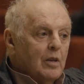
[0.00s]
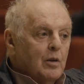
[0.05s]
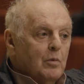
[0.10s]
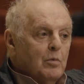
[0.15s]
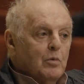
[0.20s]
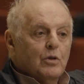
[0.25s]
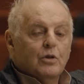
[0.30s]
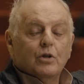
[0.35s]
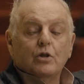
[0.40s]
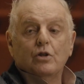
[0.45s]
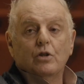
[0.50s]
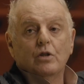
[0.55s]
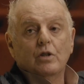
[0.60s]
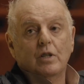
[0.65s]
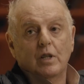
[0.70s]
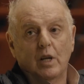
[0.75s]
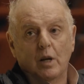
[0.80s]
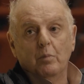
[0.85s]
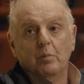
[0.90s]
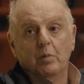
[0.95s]
the
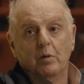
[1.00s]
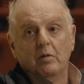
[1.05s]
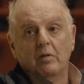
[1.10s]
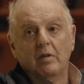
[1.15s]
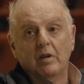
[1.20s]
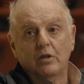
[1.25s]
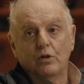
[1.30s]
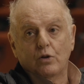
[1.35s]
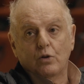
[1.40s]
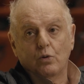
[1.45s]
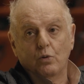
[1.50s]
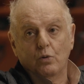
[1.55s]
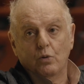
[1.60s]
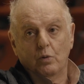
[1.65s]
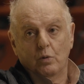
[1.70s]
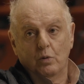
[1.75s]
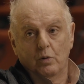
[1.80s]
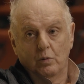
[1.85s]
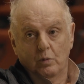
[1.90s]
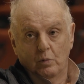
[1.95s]
musicians improvised
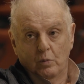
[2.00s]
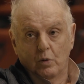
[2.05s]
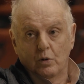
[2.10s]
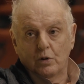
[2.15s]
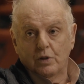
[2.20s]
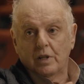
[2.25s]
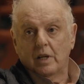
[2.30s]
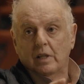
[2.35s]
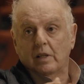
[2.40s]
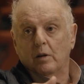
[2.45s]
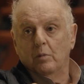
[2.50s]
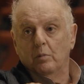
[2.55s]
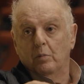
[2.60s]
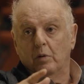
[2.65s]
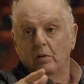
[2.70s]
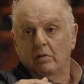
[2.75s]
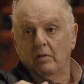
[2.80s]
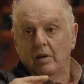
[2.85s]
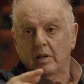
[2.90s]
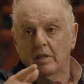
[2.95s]
too. Mozart
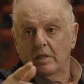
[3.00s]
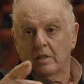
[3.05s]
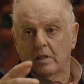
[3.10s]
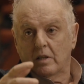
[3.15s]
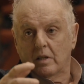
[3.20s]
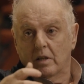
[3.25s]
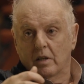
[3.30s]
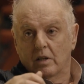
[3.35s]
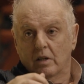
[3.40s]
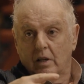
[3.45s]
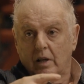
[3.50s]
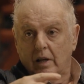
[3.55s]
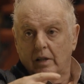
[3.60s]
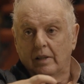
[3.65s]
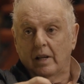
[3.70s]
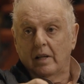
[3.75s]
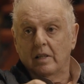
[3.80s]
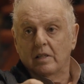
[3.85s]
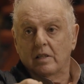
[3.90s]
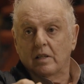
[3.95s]
improvised
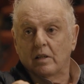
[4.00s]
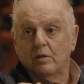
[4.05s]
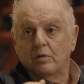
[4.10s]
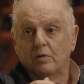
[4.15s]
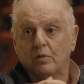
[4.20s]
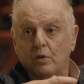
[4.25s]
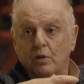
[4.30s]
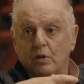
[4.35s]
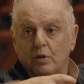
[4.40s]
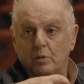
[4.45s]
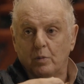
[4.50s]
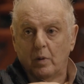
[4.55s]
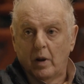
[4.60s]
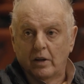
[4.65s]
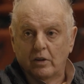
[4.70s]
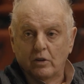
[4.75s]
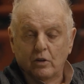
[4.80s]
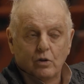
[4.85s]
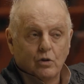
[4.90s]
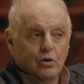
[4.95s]
cadenzas for his
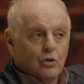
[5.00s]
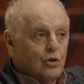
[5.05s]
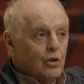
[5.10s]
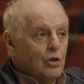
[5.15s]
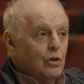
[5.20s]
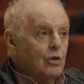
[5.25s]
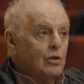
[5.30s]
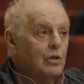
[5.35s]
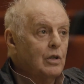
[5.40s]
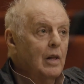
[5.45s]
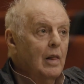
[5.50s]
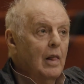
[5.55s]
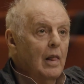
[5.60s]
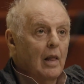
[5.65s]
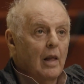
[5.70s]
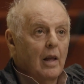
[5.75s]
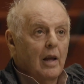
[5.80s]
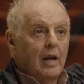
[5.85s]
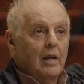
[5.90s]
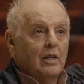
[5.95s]
piano concertos
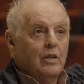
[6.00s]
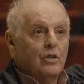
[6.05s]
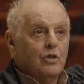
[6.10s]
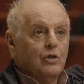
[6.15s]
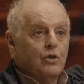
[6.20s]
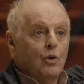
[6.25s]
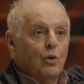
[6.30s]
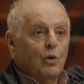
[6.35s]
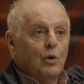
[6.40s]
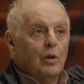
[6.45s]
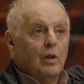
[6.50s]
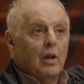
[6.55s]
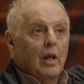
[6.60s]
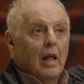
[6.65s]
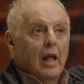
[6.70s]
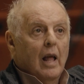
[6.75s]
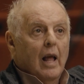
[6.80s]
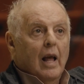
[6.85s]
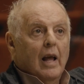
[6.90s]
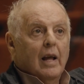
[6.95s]
and so on.
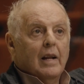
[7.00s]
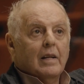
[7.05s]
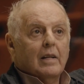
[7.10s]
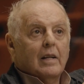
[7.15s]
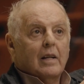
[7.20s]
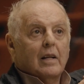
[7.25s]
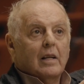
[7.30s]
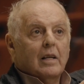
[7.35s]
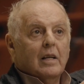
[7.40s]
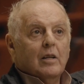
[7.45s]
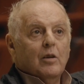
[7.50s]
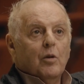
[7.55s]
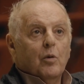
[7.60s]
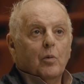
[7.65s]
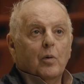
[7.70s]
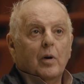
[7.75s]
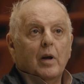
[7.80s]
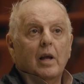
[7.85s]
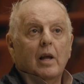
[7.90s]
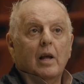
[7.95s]
And in
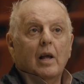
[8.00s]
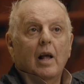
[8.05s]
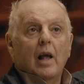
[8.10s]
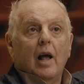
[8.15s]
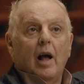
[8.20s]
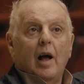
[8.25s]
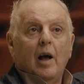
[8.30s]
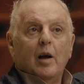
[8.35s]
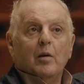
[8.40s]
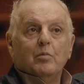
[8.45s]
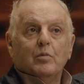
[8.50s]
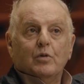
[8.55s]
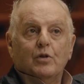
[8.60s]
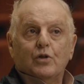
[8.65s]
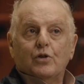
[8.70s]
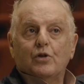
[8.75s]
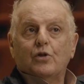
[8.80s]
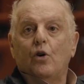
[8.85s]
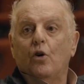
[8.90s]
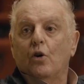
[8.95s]
a way, I'm
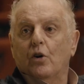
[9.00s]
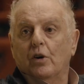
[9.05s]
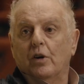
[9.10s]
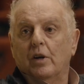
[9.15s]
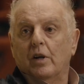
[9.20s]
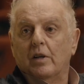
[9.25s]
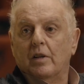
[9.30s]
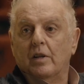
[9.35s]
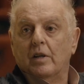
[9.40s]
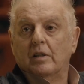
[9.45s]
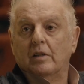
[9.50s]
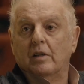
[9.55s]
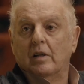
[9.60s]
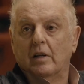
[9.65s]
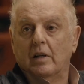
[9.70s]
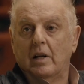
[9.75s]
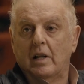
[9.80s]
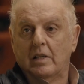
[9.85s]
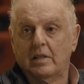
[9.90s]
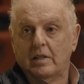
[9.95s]
sorry that
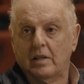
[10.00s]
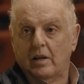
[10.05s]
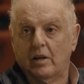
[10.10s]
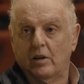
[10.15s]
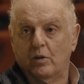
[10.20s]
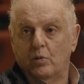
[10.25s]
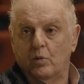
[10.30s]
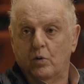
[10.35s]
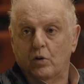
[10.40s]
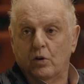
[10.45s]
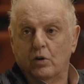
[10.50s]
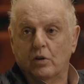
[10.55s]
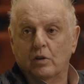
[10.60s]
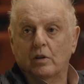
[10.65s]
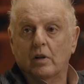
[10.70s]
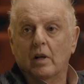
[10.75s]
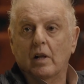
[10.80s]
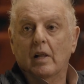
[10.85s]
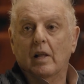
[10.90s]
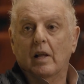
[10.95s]
the classical
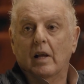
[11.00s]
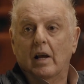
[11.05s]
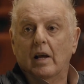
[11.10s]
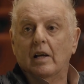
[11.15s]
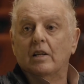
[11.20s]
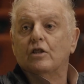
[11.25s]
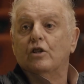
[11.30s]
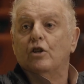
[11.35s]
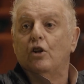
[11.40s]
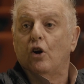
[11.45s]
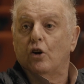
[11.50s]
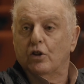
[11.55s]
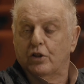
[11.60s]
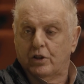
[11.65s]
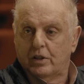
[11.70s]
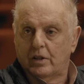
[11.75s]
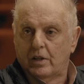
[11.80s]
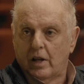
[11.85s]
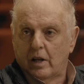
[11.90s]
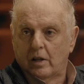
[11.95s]
world has
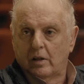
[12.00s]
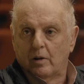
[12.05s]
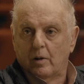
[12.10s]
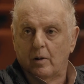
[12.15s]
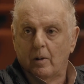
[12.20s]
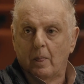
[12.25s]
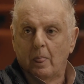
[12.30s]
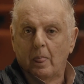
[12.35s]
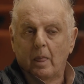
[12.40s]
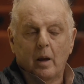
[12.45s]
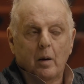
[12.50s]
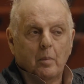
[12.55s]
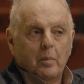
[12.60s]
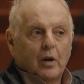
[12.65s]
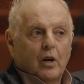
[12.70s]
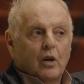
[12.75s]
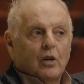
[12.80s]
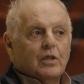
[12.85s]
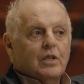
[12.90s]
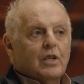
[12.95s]
lost that,
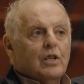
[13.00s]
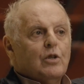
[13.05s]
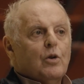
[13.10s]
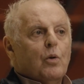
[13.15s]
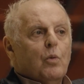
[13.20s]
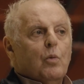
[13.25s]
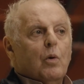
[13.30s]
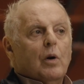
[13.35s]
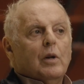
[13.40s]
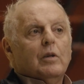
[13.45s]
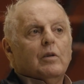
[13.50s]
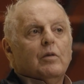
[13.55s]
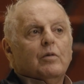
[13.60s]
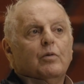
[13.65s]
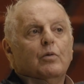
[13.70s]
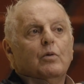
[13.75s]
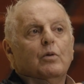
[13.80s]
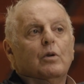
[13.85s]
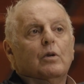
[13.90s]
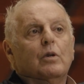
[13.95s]
because it's a
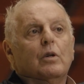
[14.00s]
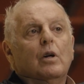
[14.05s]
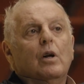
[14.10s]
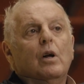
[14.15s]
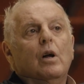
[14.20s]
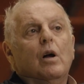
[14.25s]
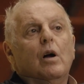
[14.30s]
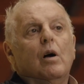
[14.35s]
wonderful